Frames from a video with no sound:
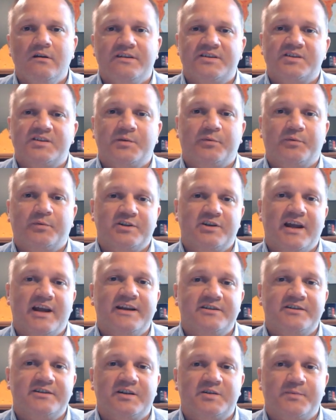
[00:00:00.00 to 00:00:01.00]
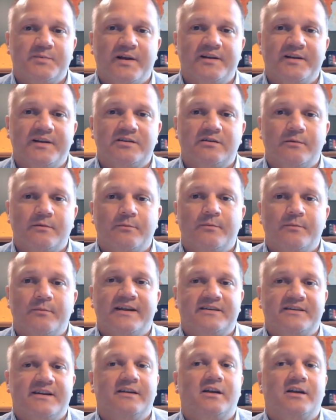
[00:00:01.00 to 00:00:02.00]
This depreciation expense
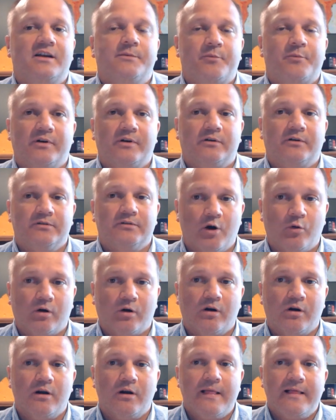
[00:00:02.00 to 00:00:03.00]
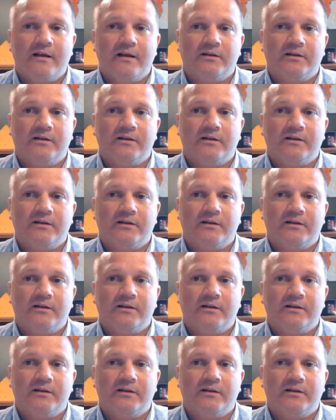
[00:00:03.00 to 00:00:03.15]
makes income appear lower,